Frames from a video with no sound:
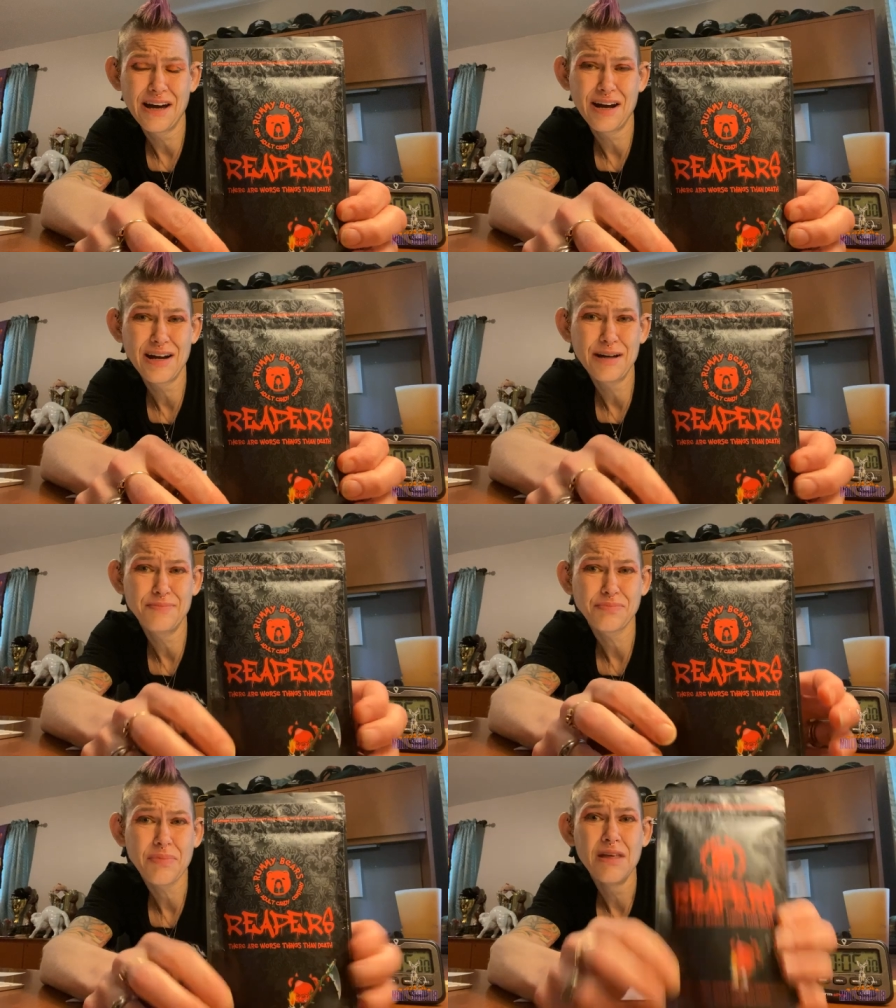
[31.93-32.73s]
All
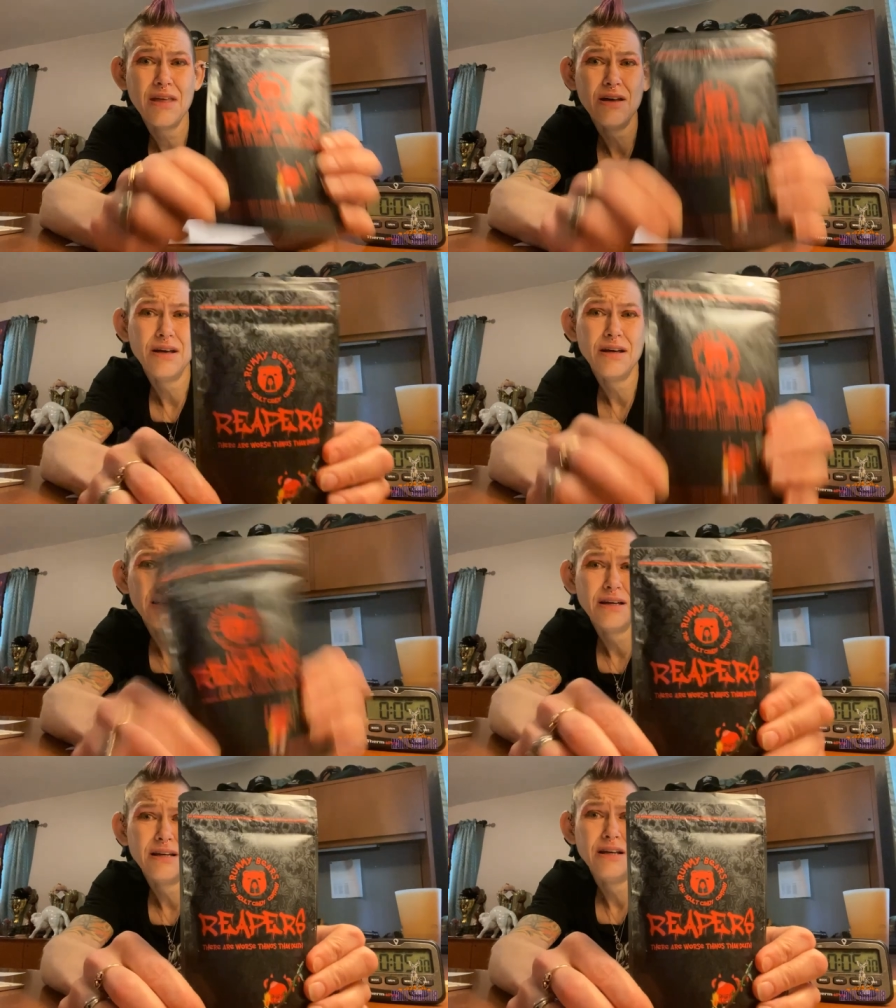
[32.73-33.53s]
right.
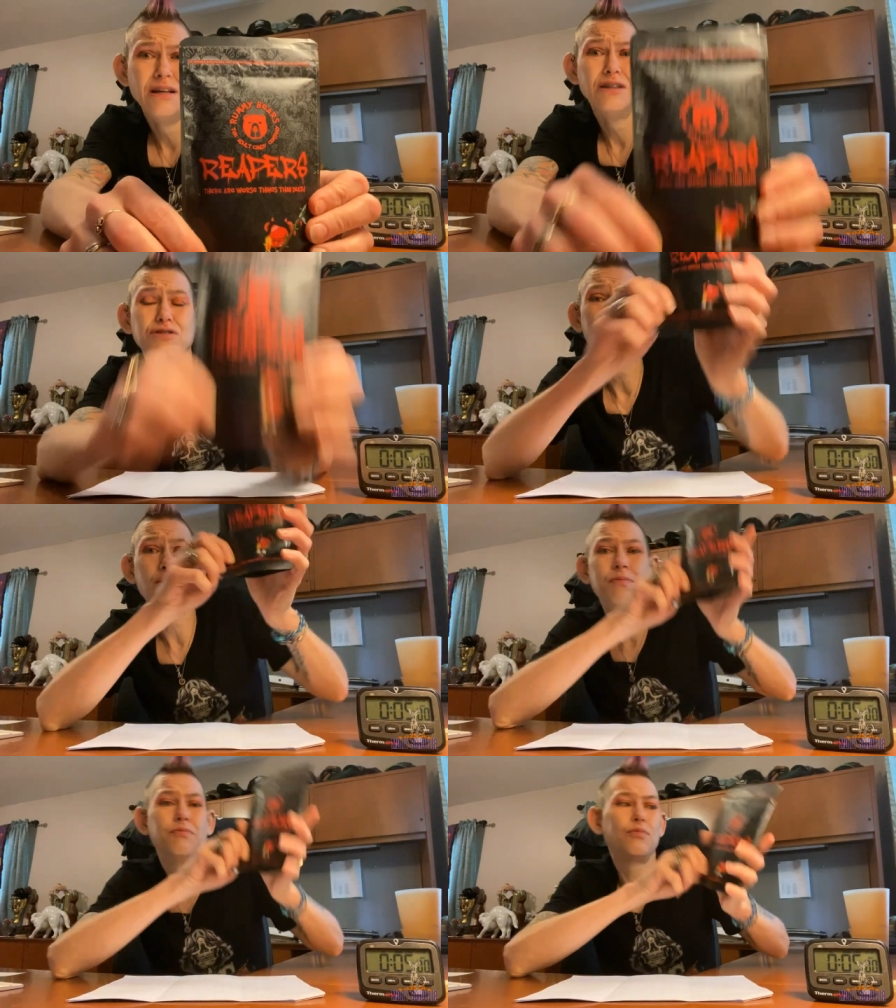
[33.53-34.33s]

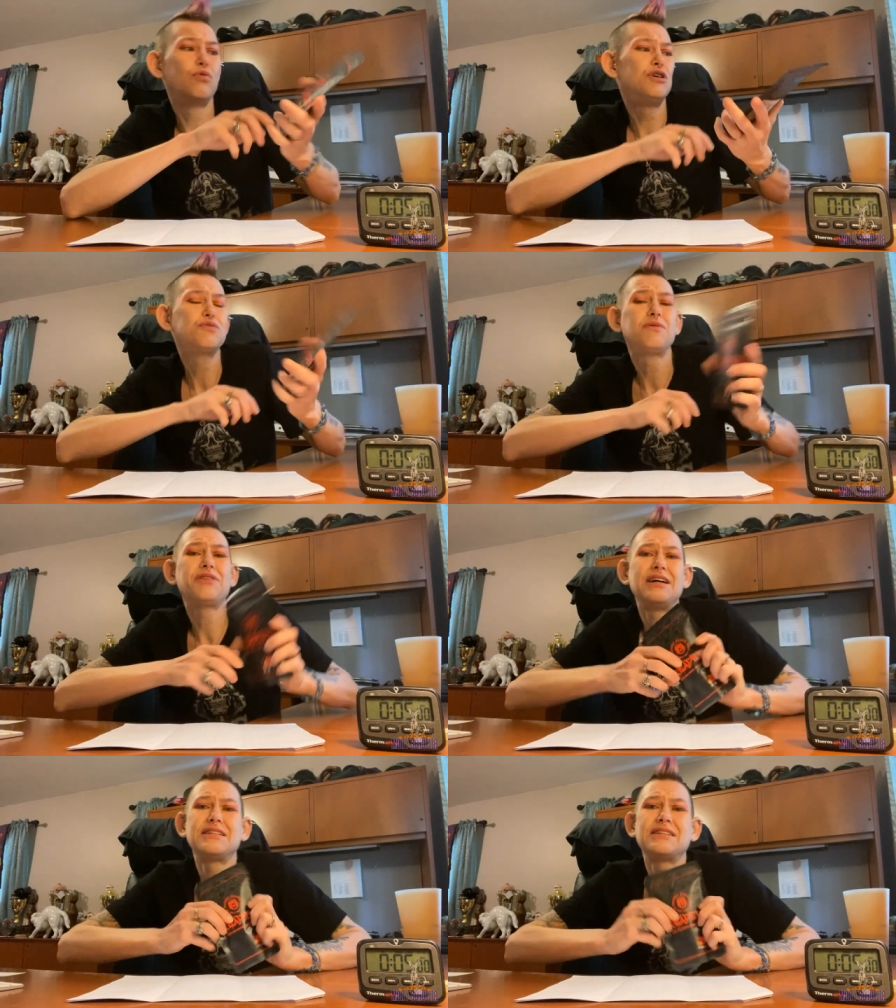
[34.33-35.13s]
So rules
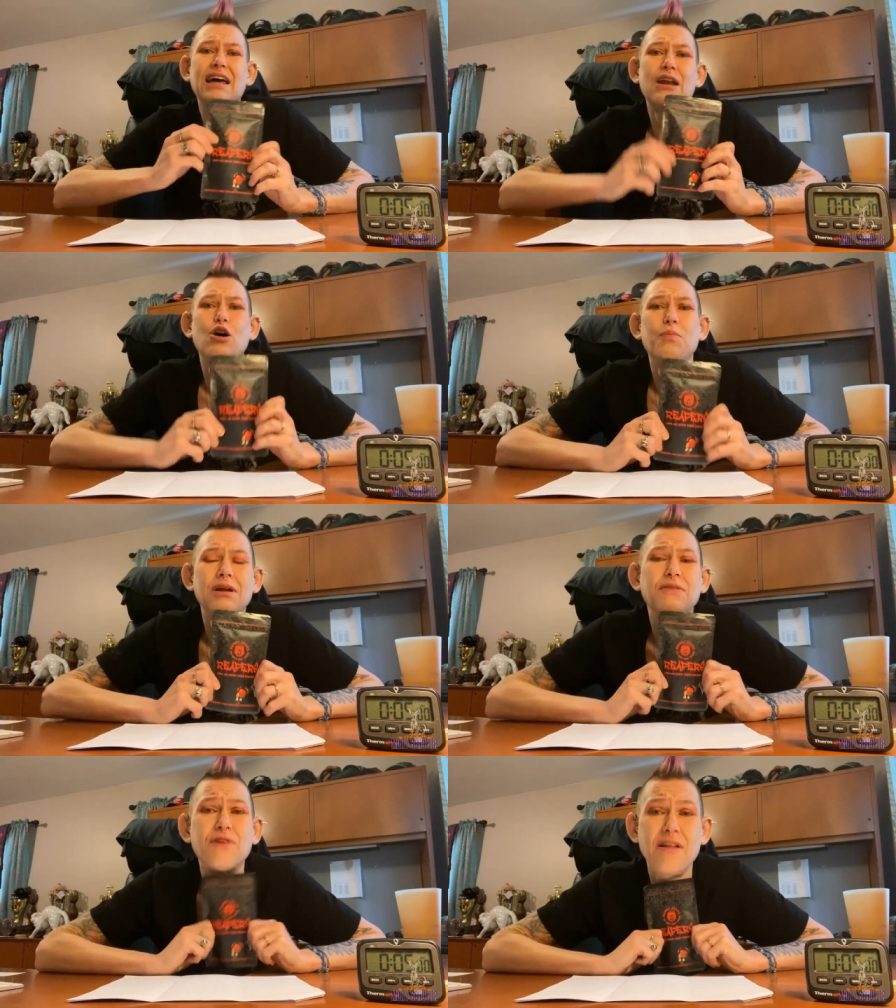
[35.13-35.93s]
with this, I got to
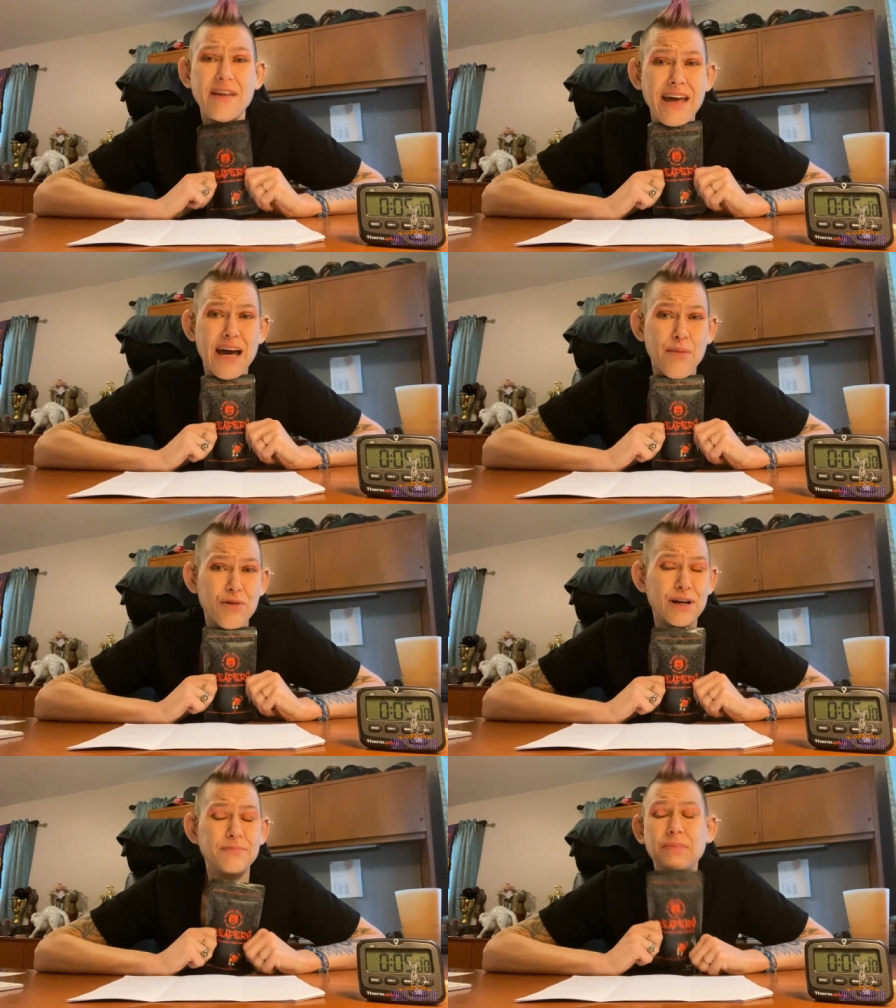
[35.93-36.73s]
open it in front of the
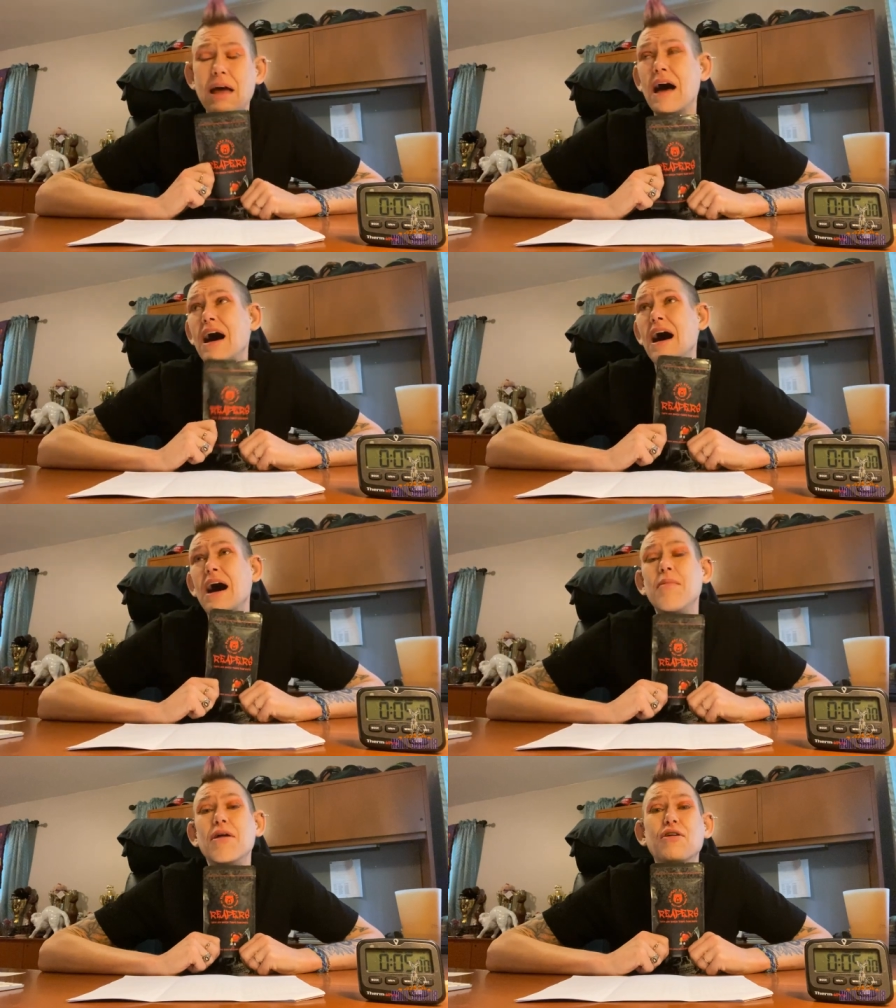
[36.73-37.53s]
camera.
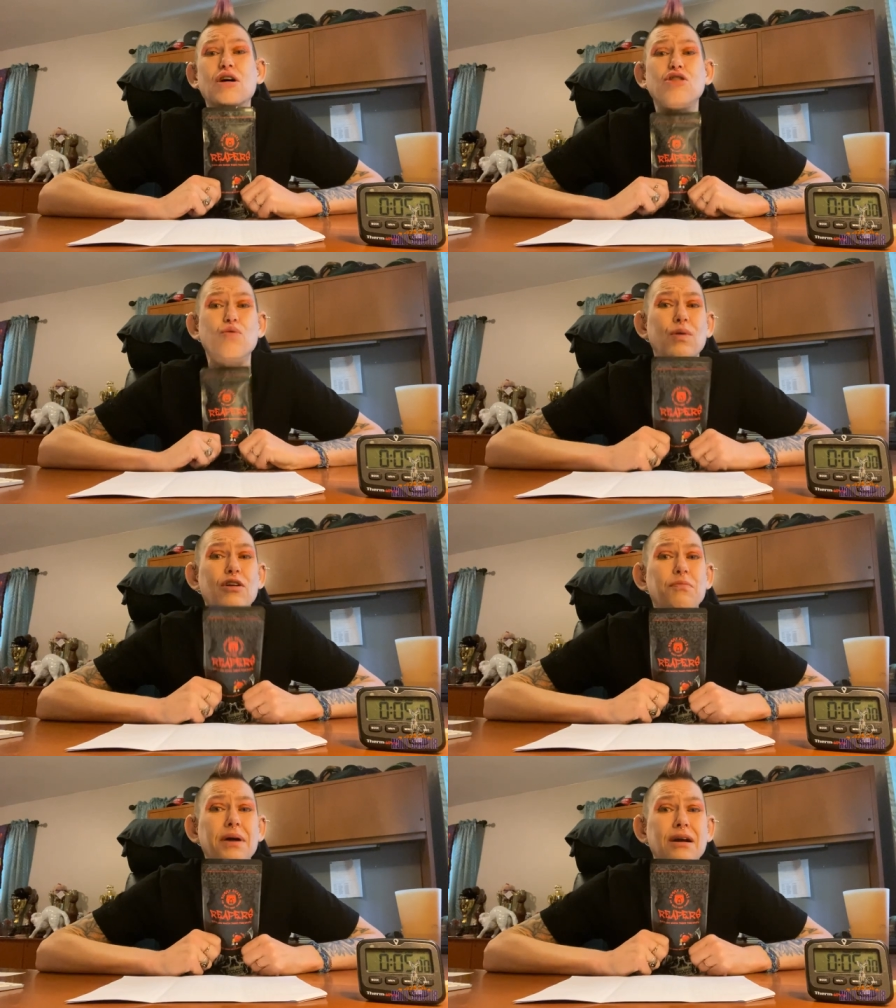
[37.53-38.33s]
Um, there are
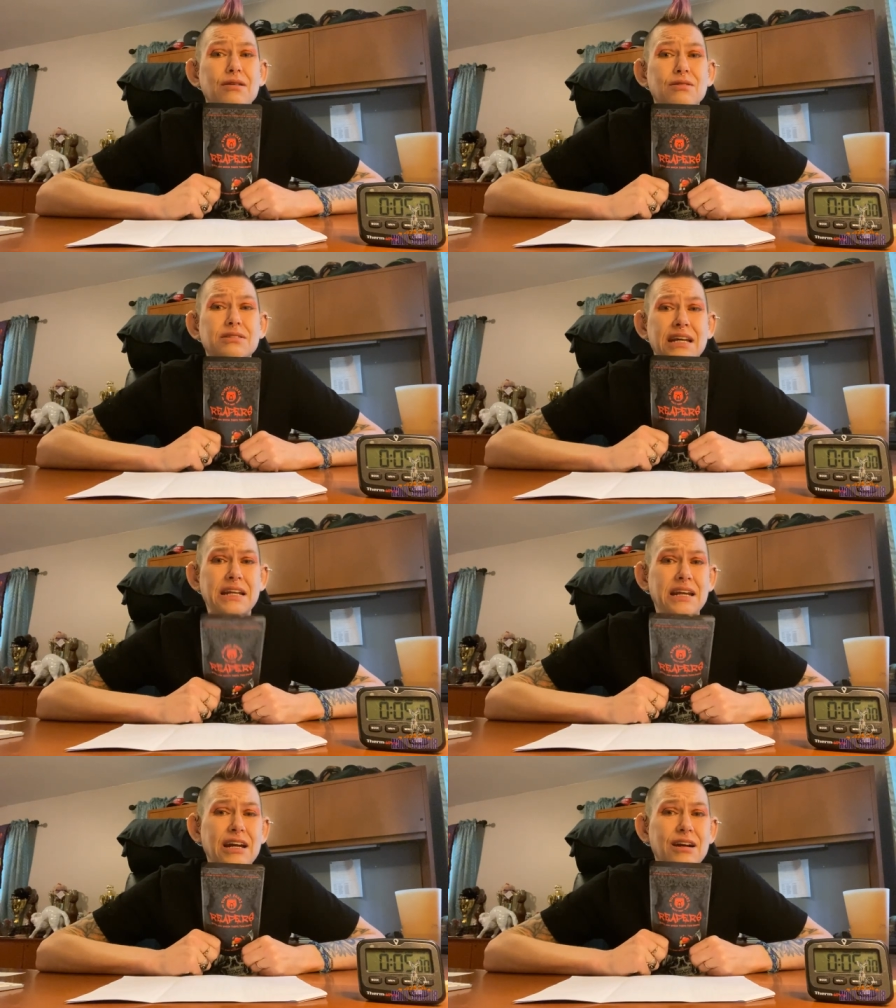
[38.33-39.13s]
12 bears
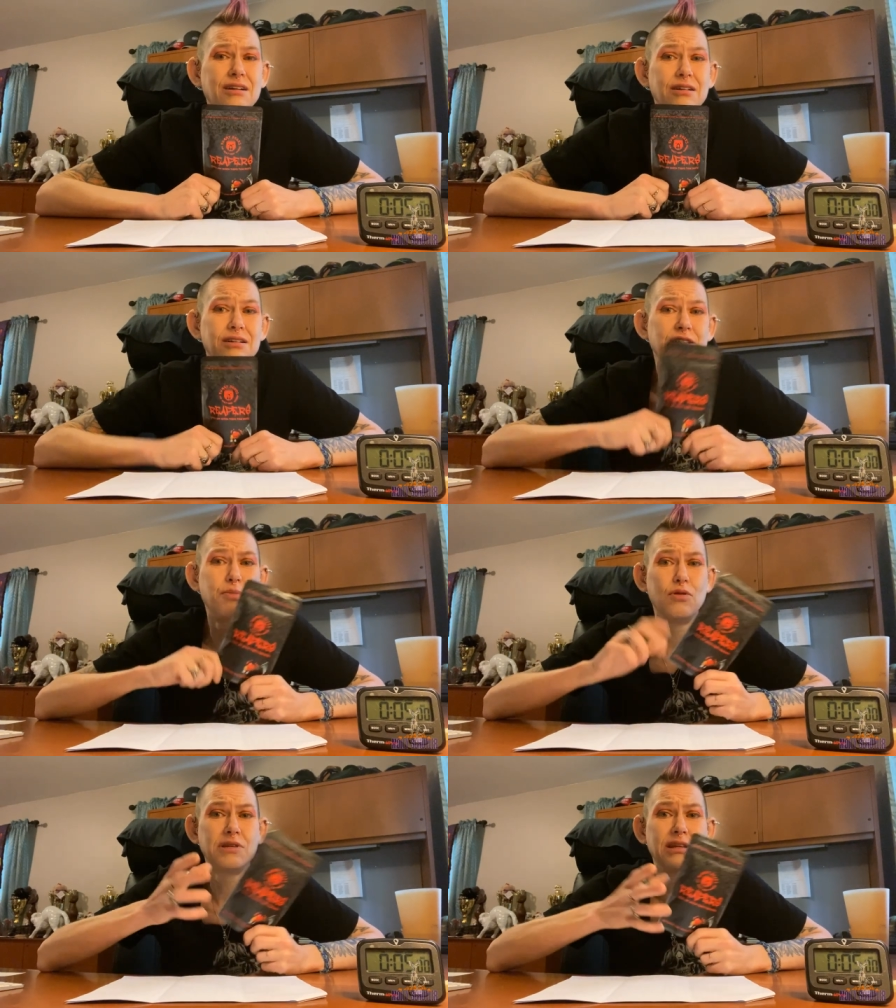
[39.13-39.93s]
in here,
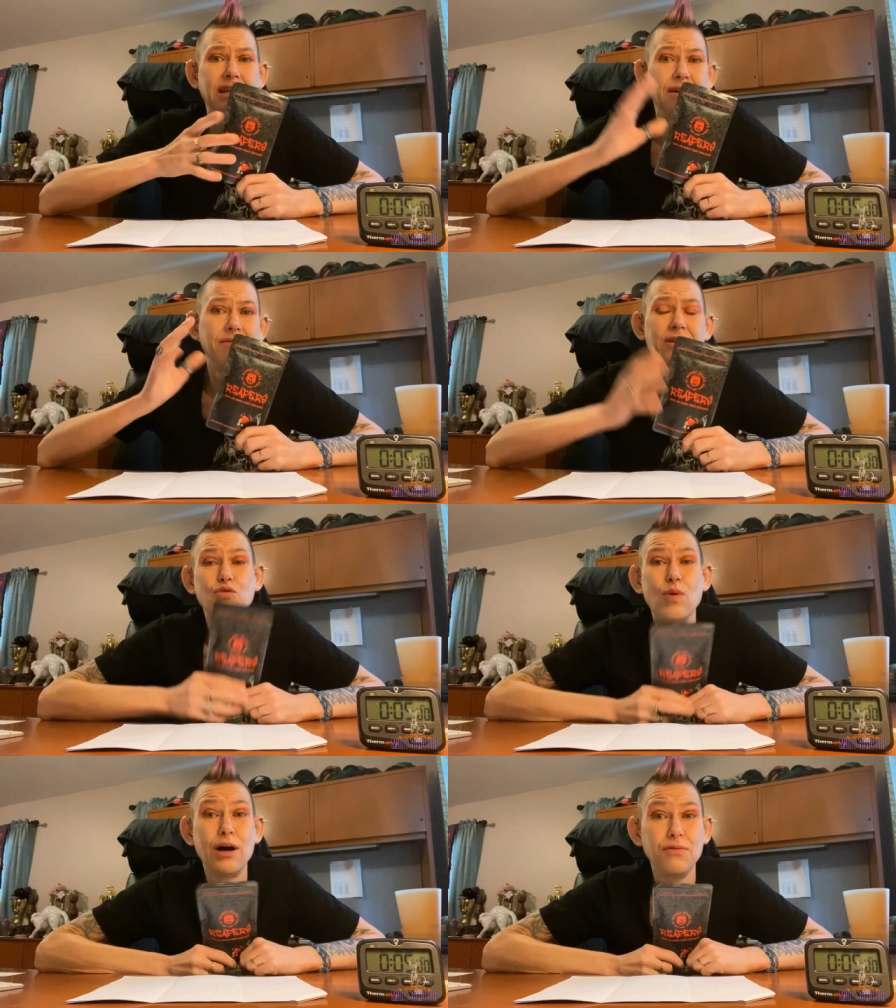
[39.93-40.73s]
supposedly
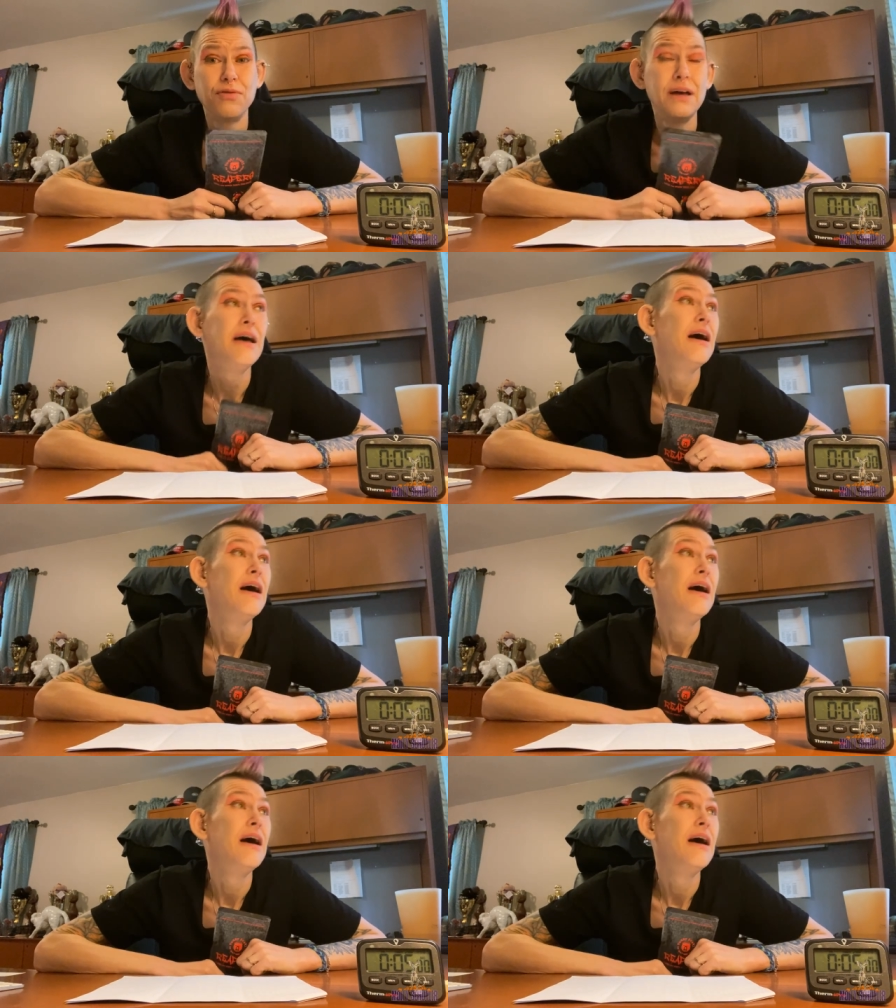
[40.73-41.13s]
12.